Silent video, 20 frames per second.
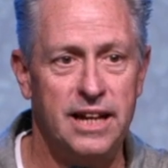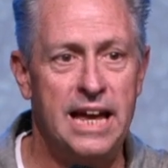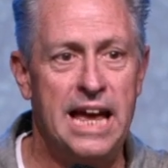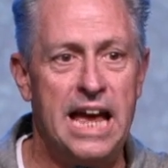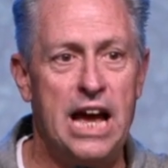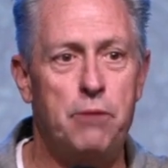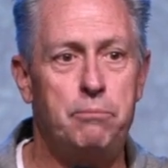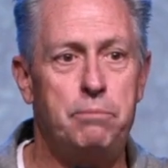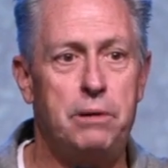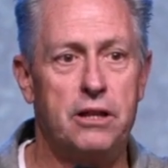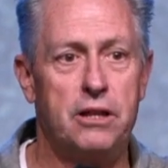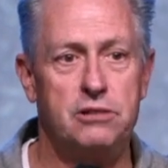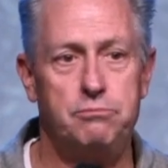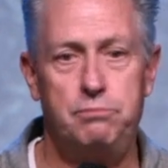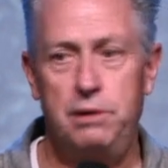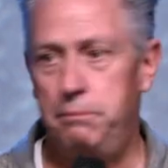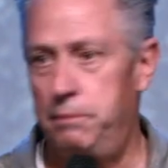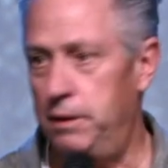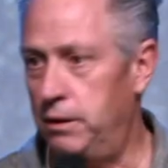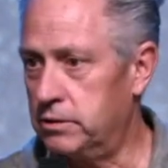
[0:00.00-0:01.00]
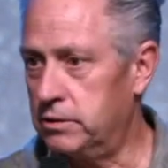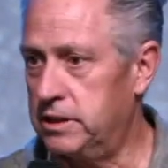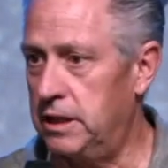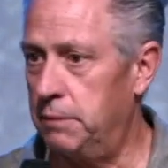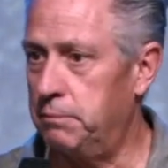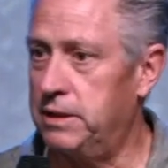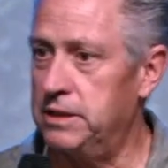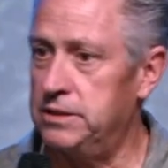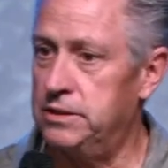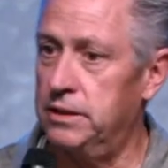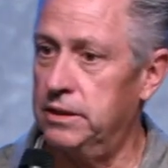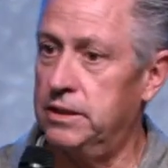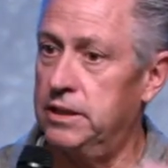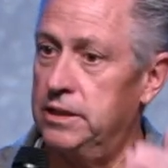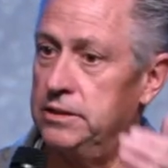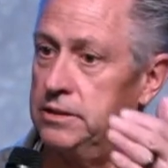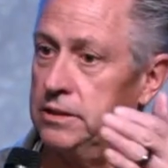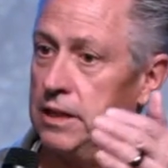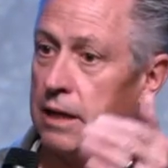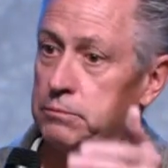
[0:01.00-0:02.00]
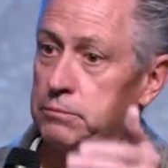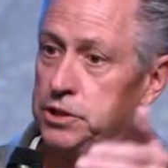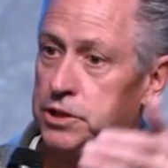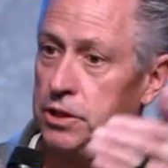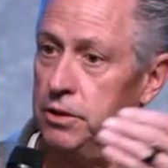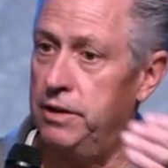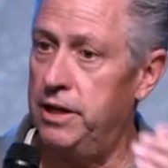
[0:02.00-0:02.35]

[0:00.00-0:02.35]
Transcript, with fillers: help others be built up, because I'm sure